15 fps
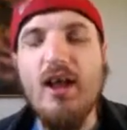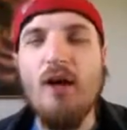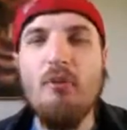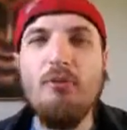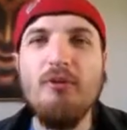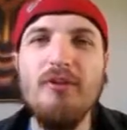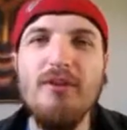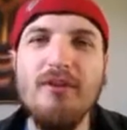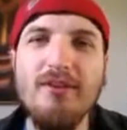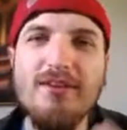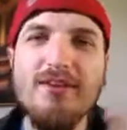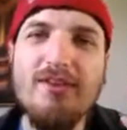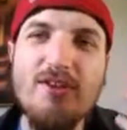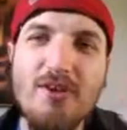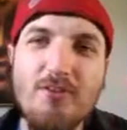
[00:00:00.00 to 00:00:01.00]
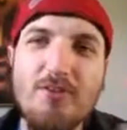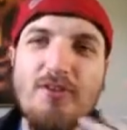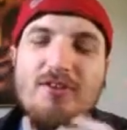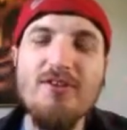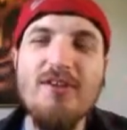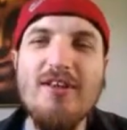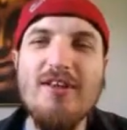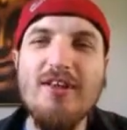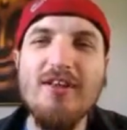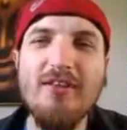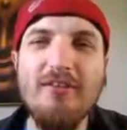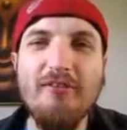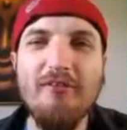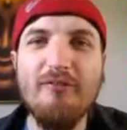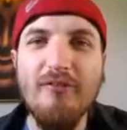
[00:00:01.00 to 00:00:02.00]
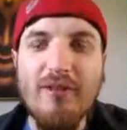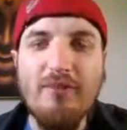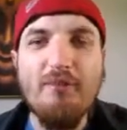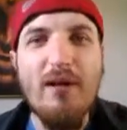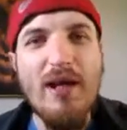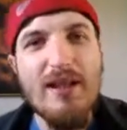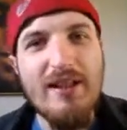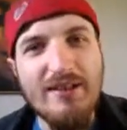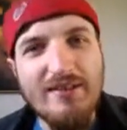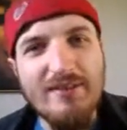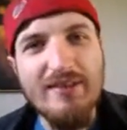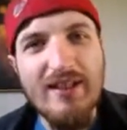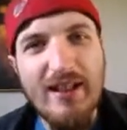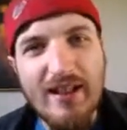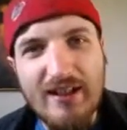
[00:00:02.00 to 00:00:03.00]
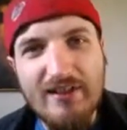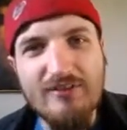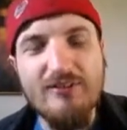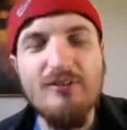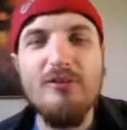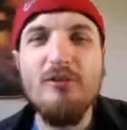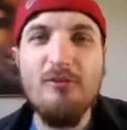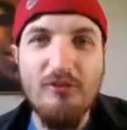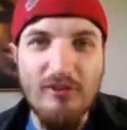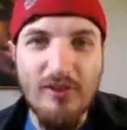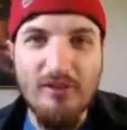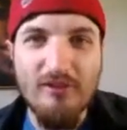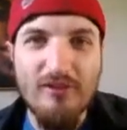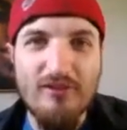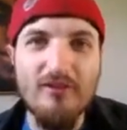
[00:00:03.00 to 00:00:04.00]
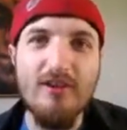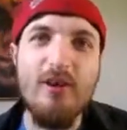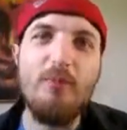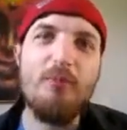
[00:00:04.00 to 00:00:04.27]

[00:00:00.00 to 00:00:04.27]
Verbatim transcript: I wouldn't so much like remakes as new series.